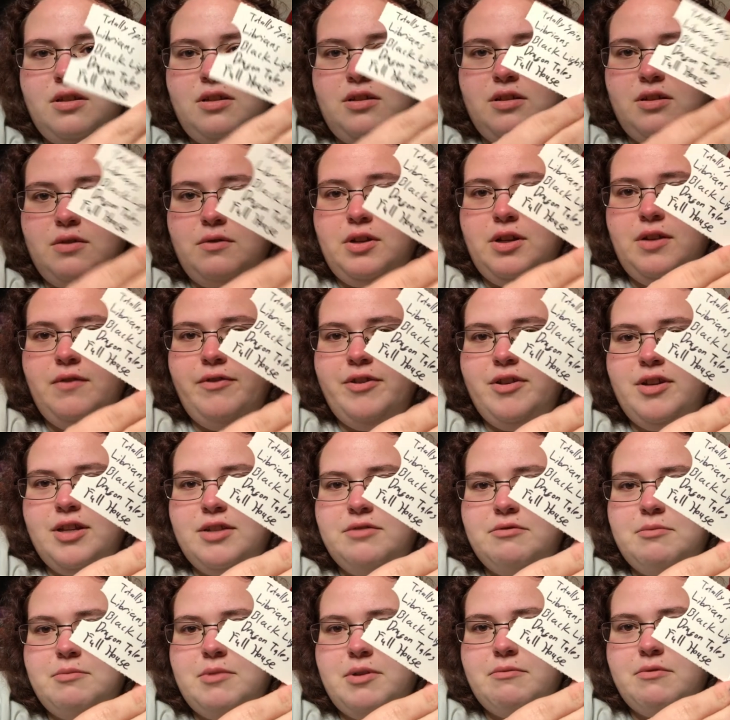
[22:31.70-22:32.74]
Do any of you
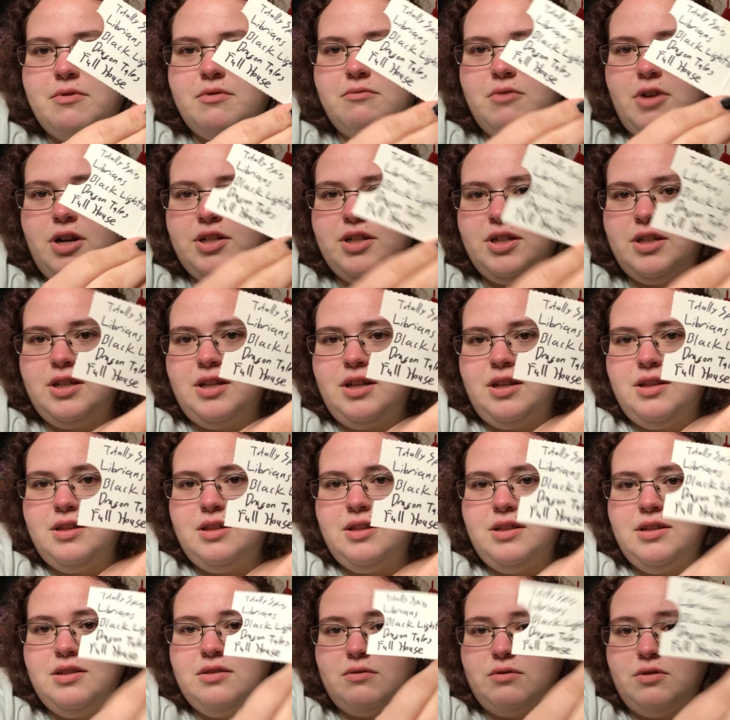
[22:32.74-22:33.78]
guys remember watching any of
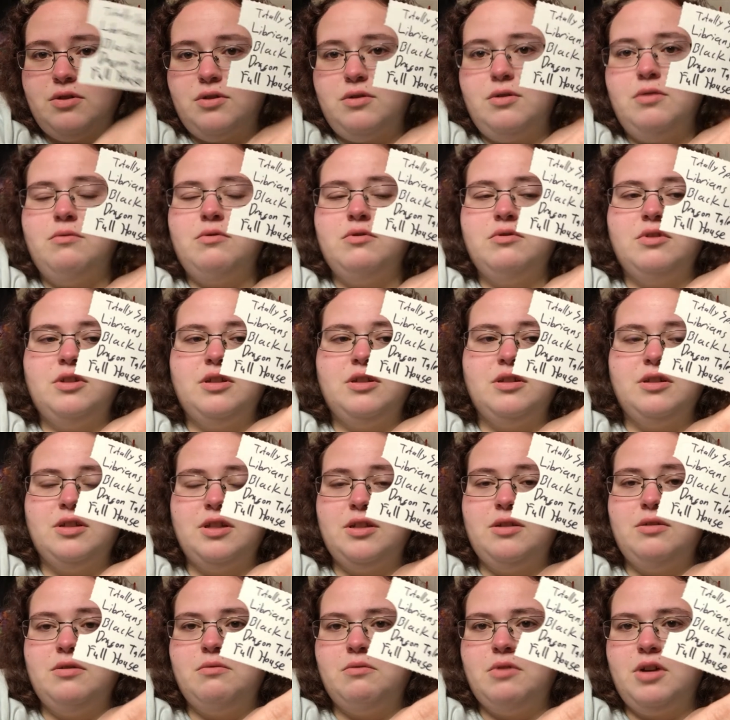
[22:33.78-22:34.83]
these, or do you
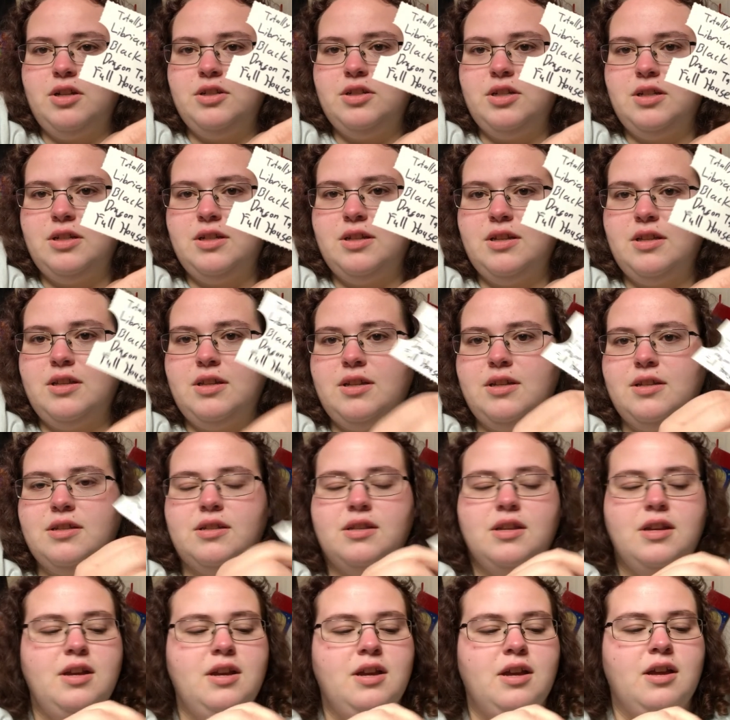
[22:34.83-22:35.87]
continue to watch any of these?
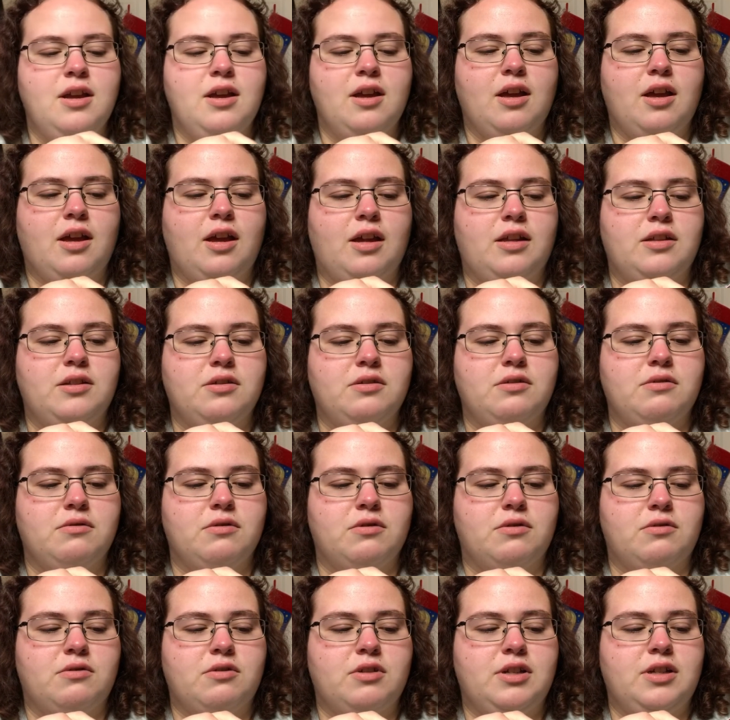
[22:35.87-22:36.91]
And do you
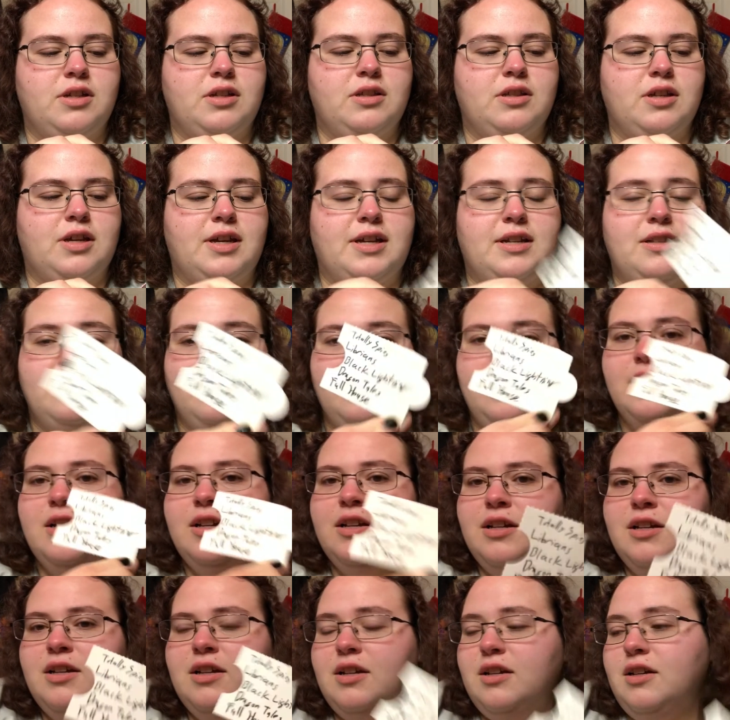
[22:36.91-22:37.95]
agree that
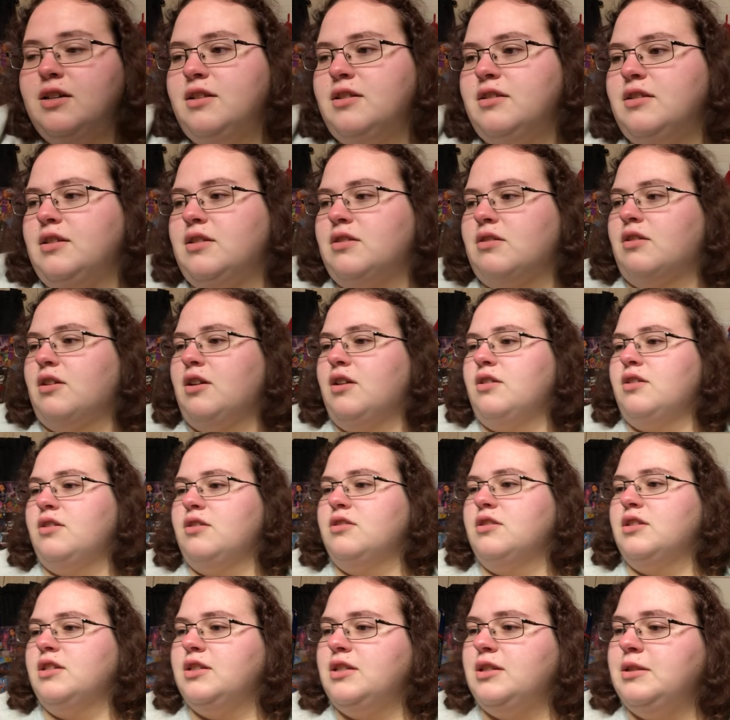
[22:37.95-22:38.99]
these are
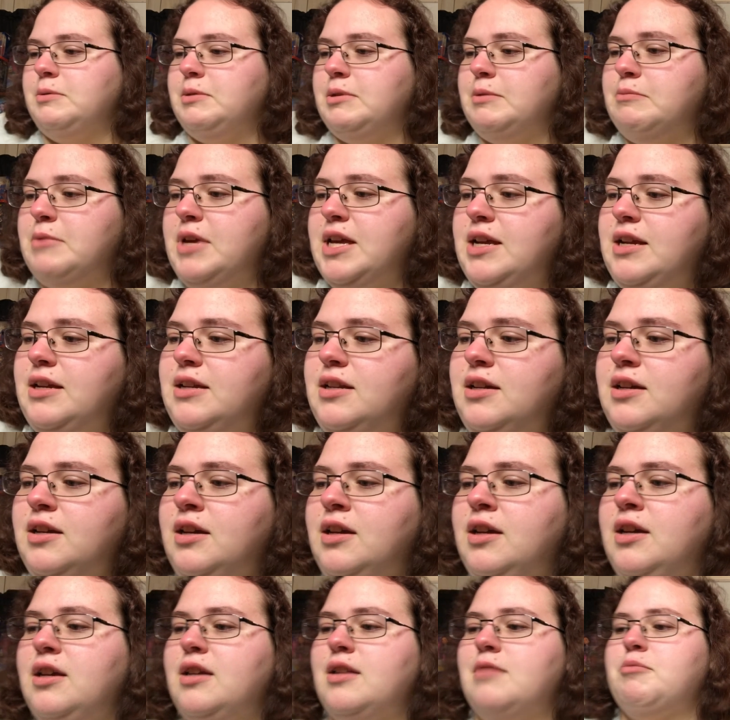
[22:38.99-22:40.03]
characters that need to be made
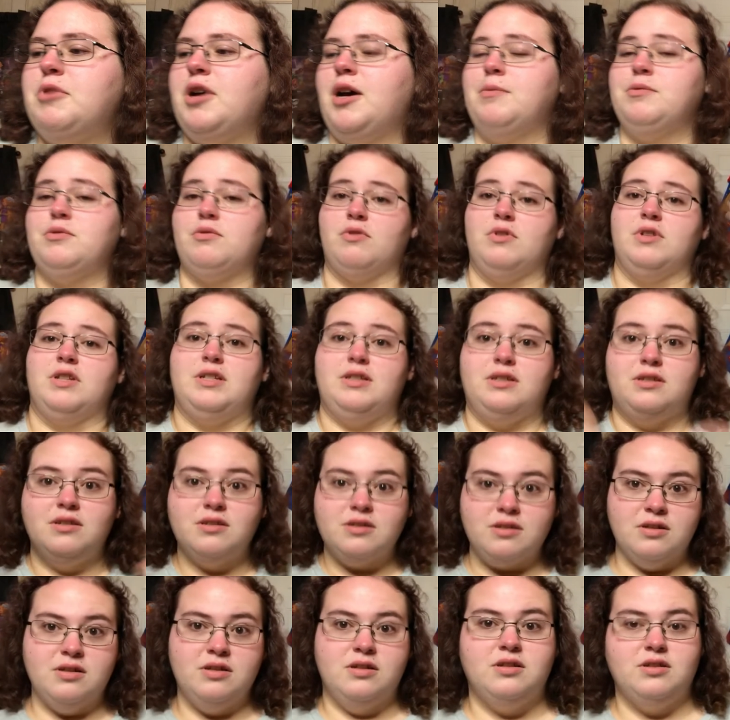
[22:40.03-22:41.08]
into pops, or at
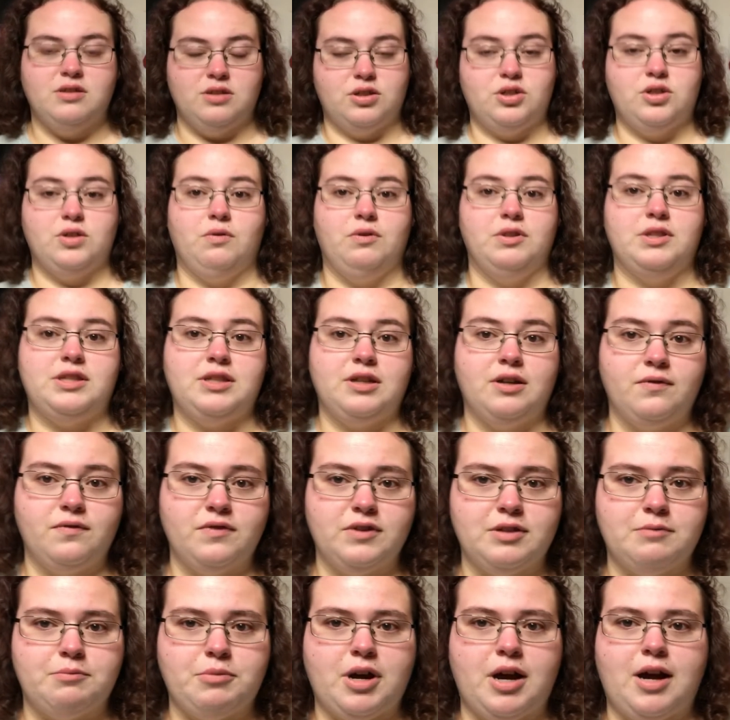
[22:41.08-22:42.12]
least the show itself
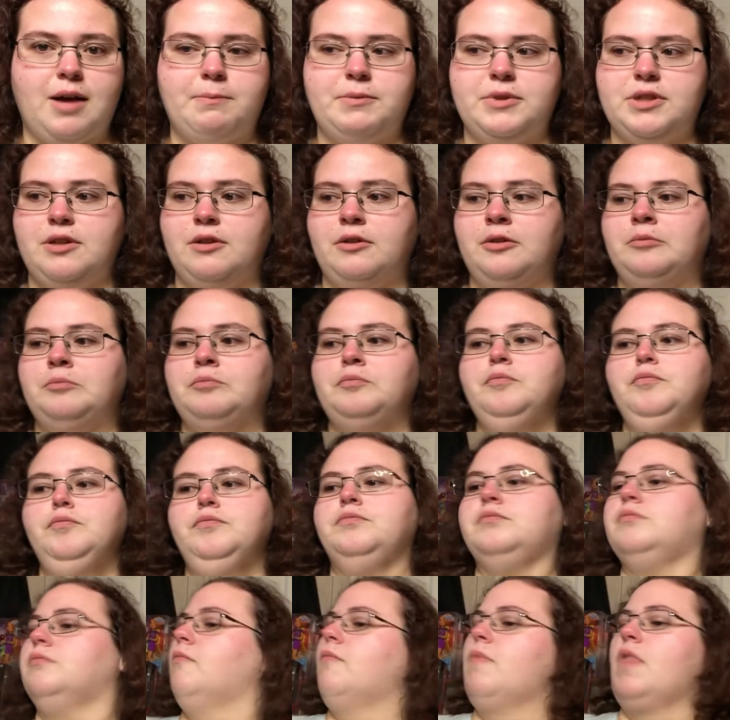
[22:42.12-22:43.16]
into
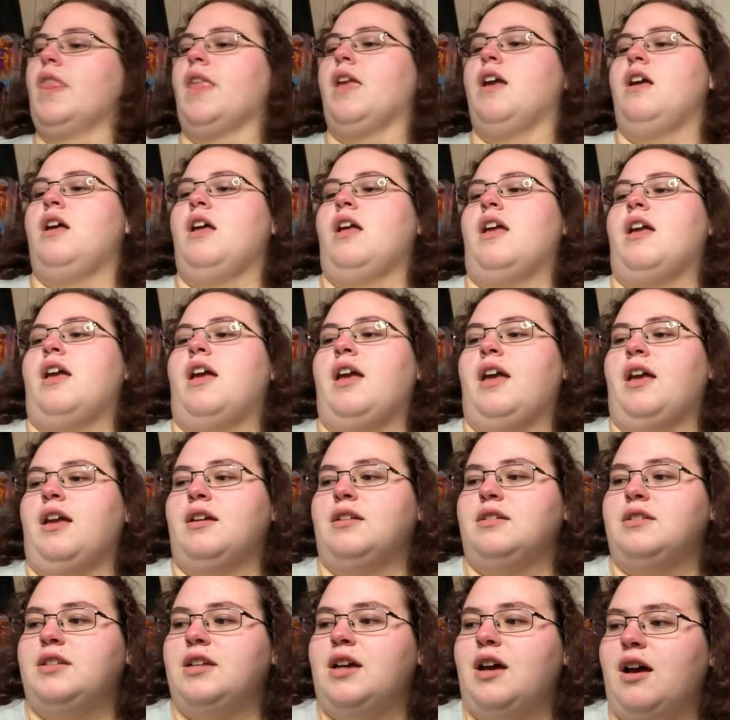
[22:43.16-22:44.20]
pops?
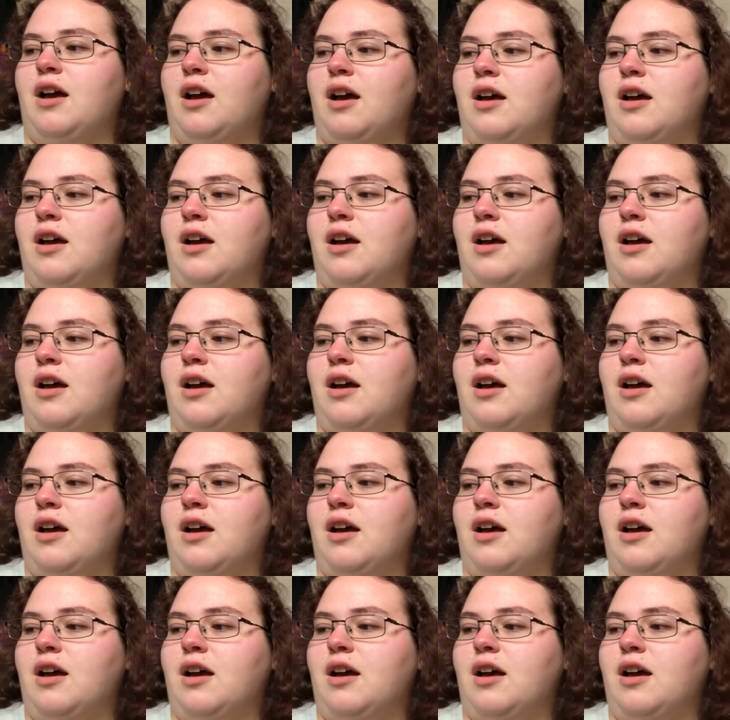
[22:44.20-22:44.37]
And